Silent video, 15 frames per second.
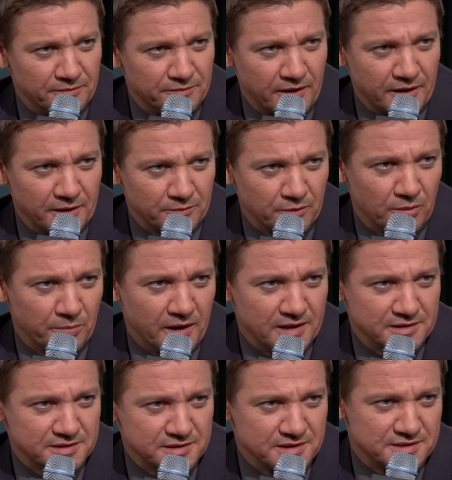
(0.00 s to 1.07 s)
fighting
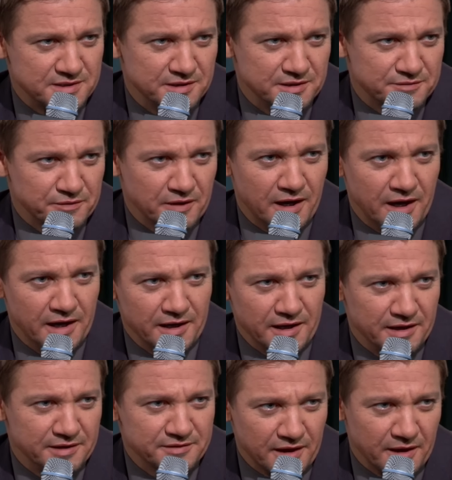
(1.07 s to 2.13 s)
robots and the city's flying
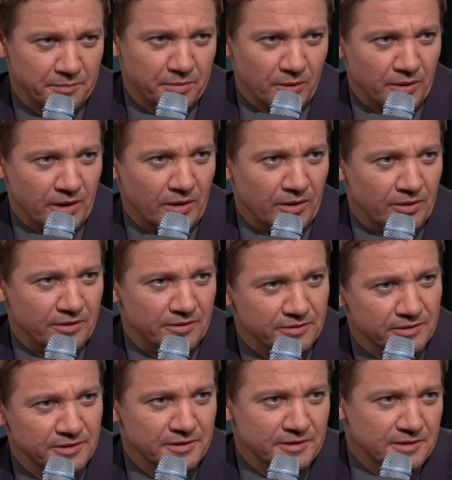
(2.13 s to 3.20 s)
and he's got a bow and arrow and,
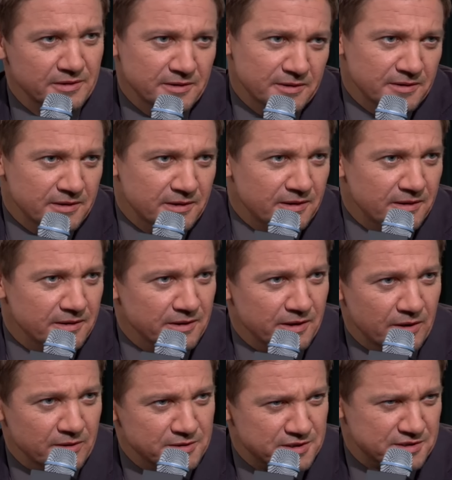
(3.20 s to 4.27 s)
you
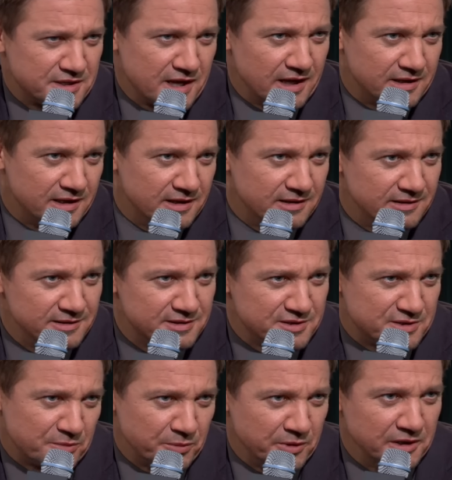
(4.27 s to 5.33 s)
know, he's just got the, he's
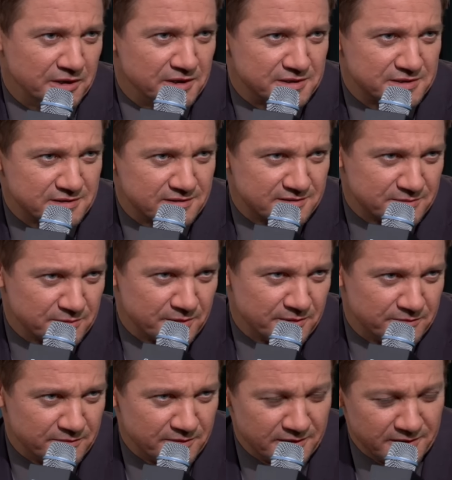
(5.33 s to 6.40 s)
just a realist sort
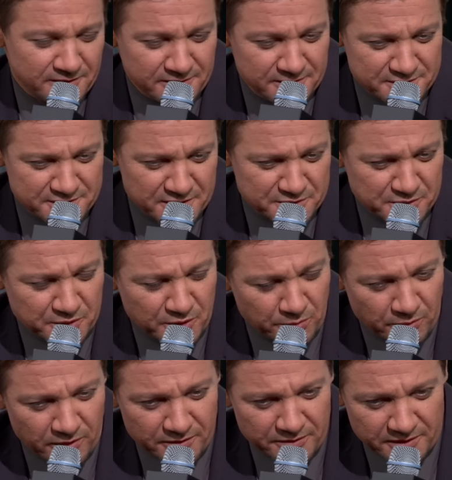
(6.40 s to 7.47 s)
of uh, in a sense of
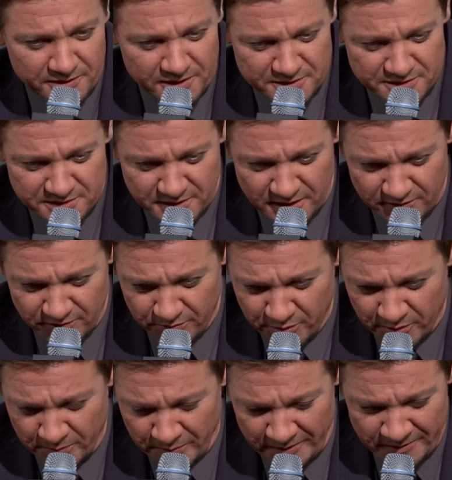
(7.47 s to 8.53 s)
humor. I think that's kind of a
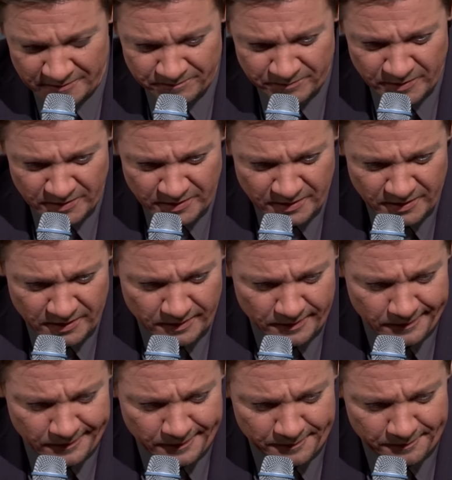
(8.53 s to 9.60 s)
bit me.
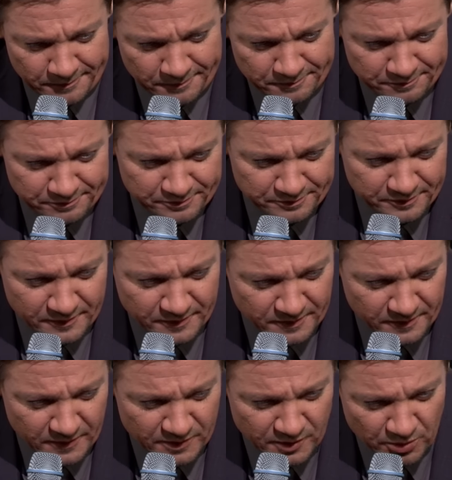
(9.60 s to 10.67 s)
Um,
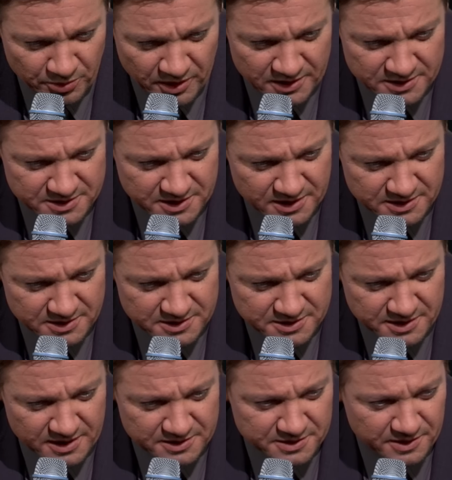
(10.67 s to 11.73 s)
no nonsense and
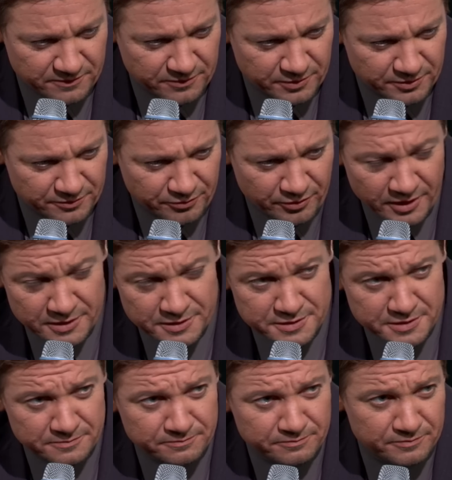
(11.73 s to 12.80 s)
stands up for your
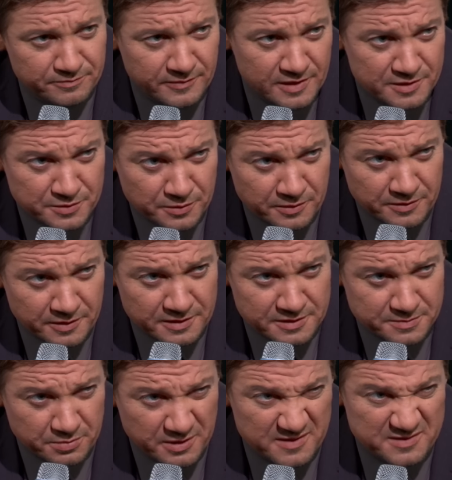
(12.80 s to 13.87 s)
friends and that sort of
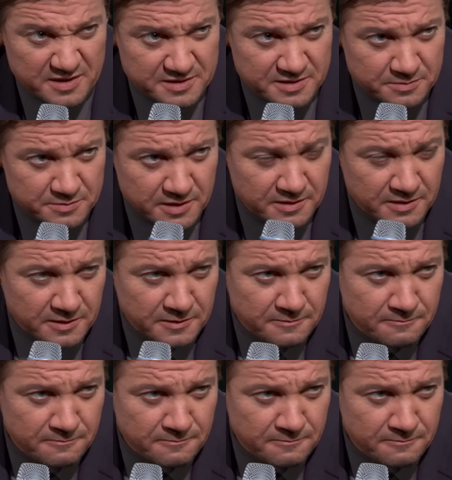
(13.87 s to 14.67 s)
things. Belief systems, I think.